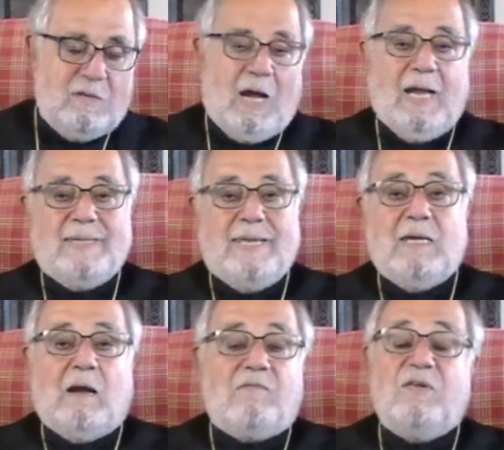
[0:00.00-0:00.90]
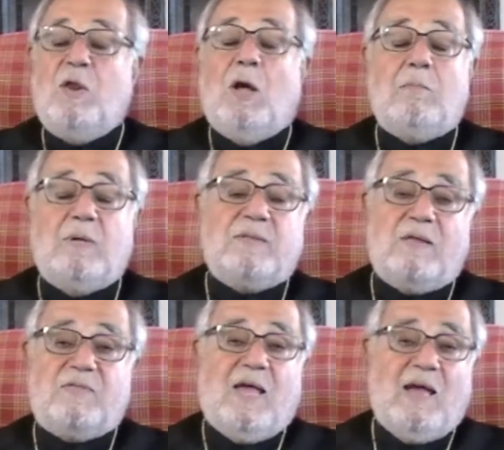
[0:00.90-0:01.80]
idea of annulment
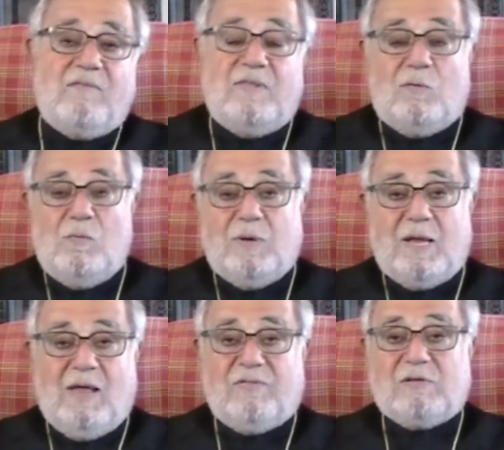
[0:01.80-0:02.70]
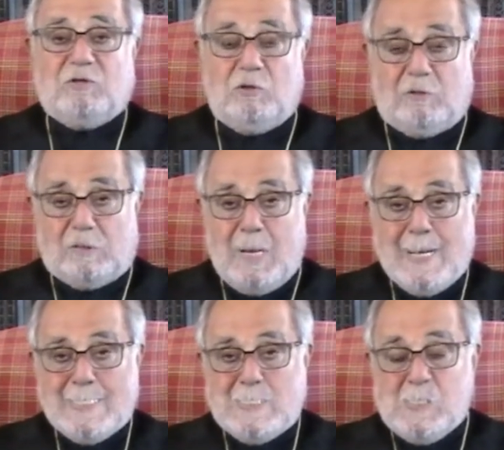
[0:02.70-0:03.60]
that they have in the Roman Catholic Church,
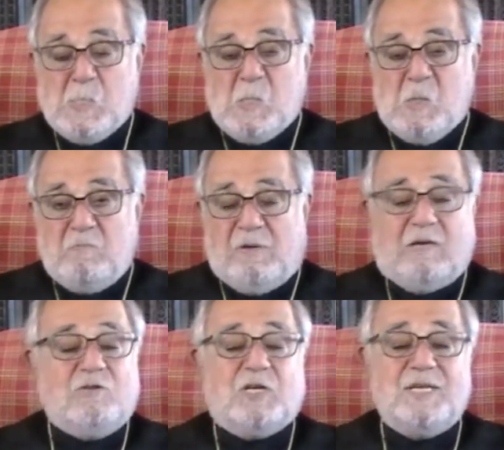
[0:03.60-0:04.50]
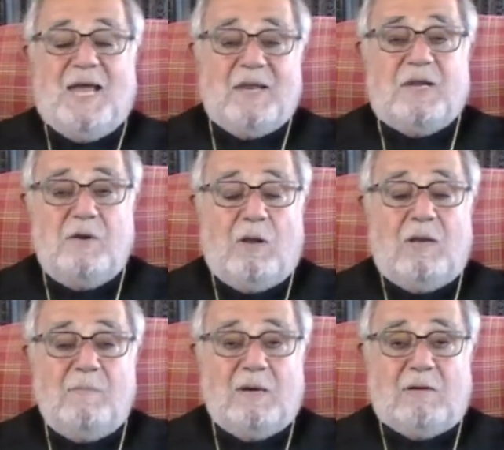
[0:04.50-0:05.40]
because you cannot
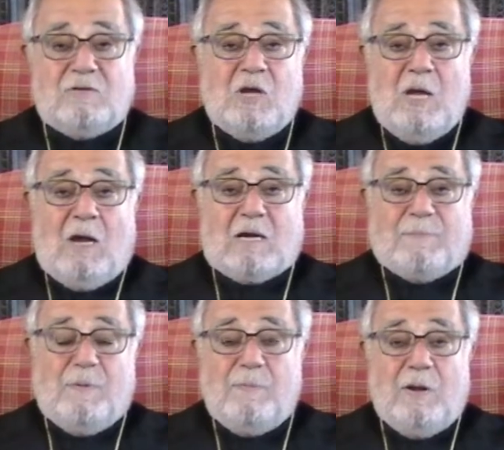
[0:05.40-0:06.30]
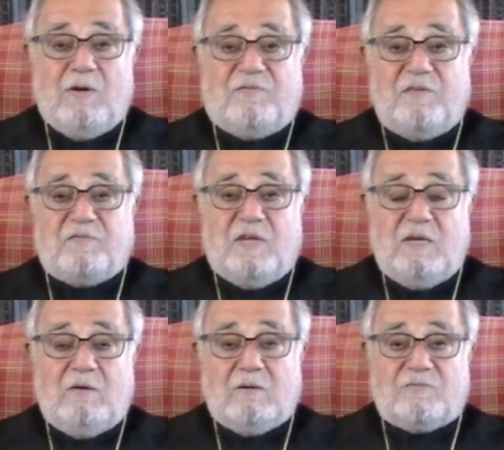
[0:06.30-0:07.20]
annul a marriage. A couple married 50
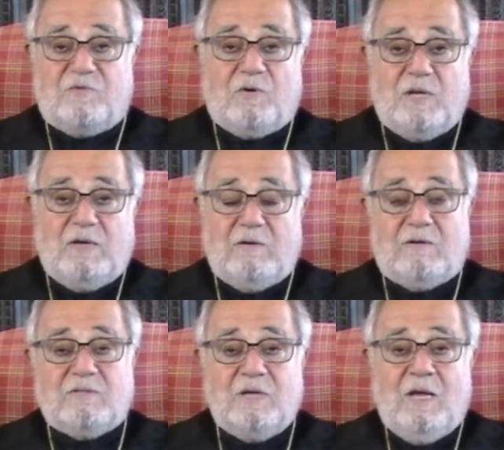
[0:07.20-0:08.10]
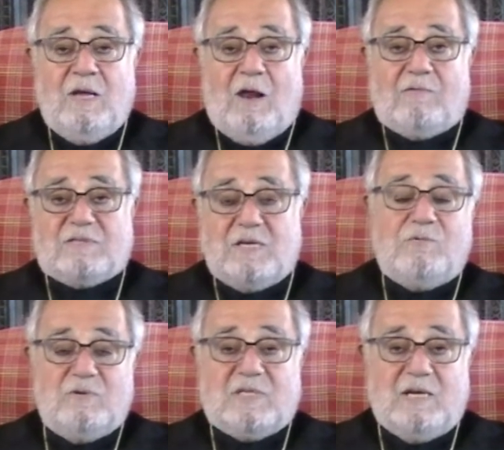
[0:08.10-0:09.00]
years, 40 years, all of a
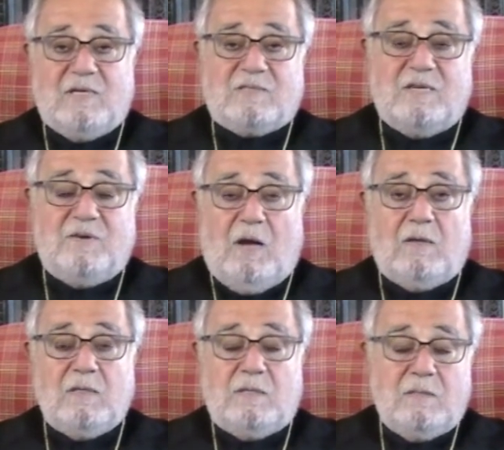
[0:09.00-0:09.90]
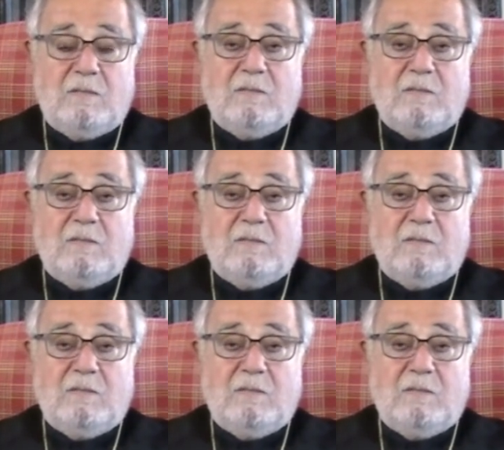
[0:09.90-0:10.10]
sudden you say it's annulled